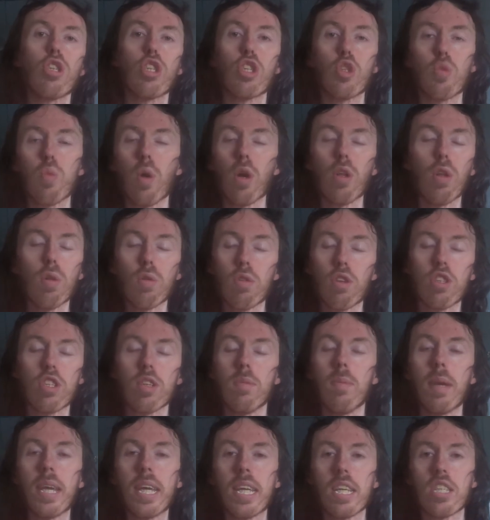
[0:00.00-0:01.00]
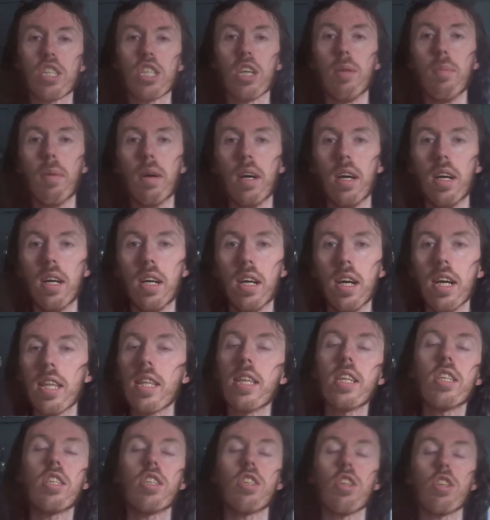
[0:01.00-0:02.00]
swallow doesn't make a summer.
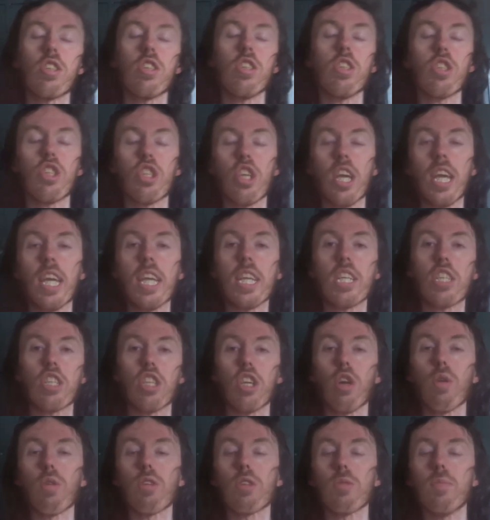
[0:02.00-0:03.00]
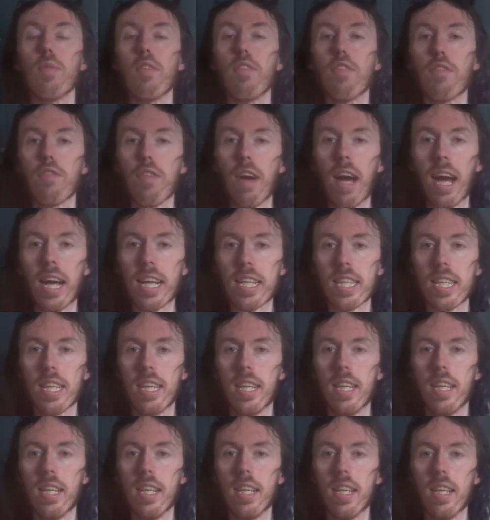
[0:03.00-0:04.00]
This doesn't change the ultimate fact
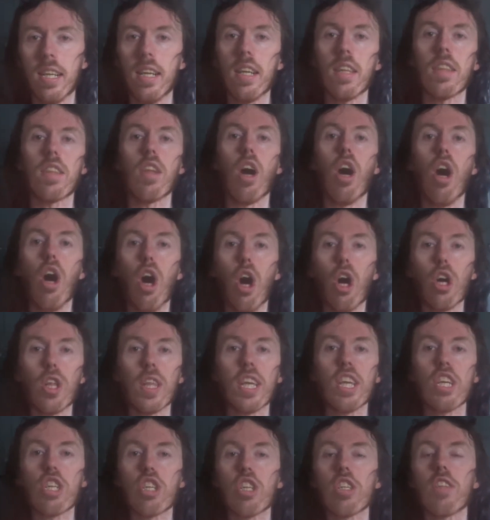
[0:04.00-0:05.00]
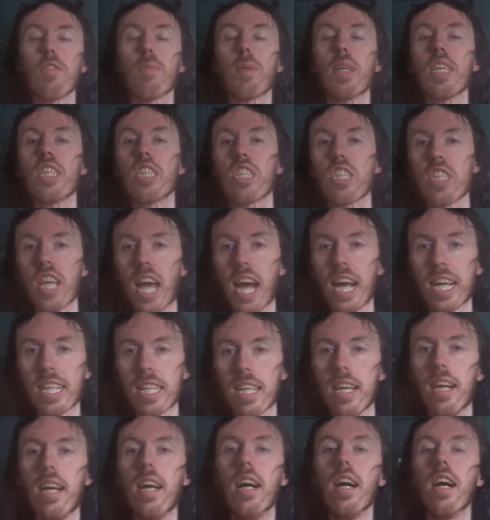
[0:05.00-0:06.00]
that Ollie should have been
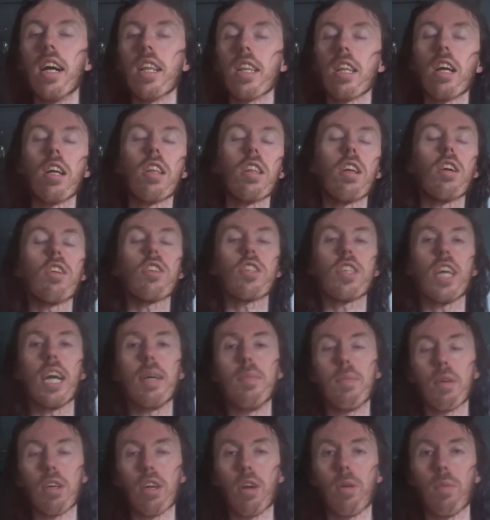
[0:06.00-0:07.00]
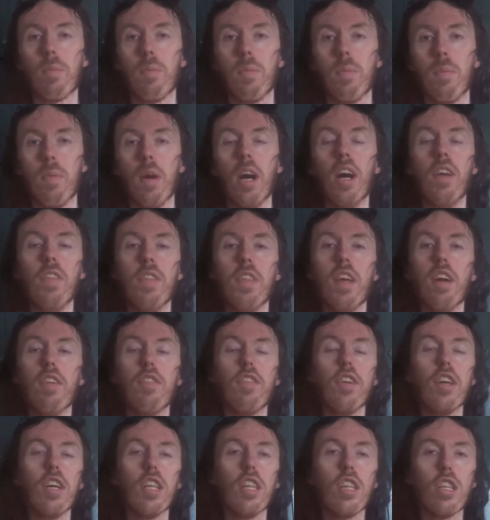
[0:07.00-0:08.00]
sacked a long, long time ago.
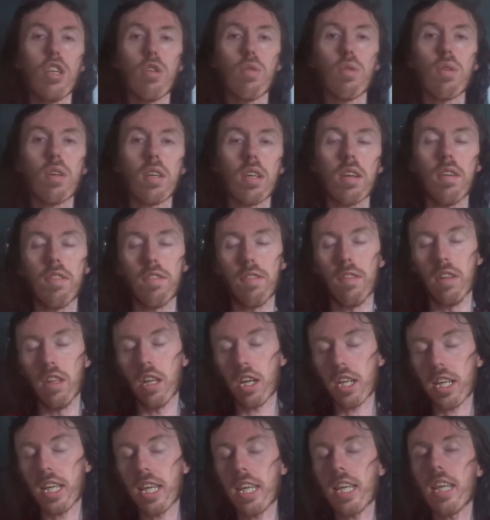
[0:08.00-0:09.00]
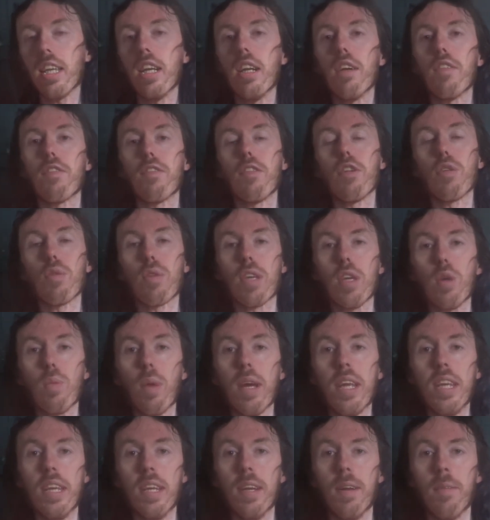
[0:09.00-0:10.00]
Another lucky, fluky
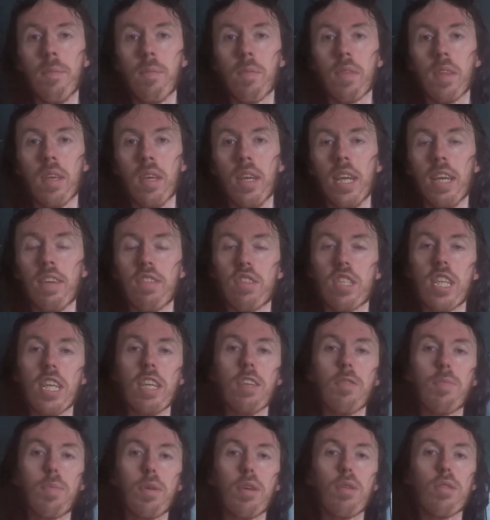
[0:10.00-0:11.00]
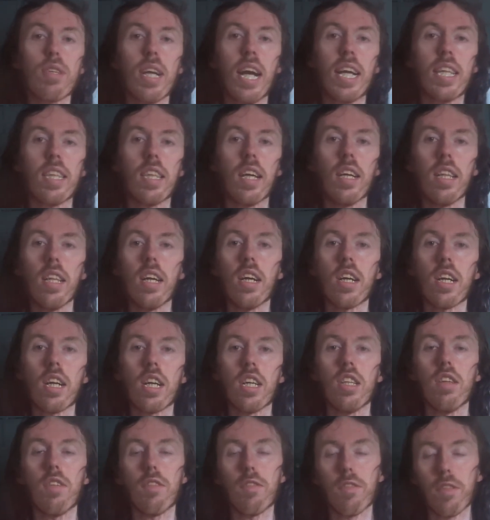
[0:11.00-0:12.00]
win. If Steve Bruce had the luck
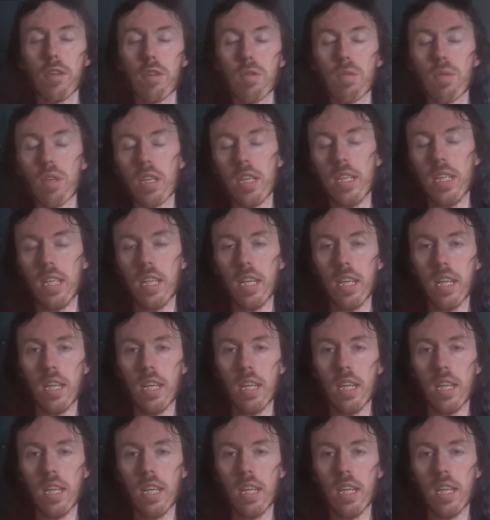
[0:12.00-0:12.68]
and the fluke and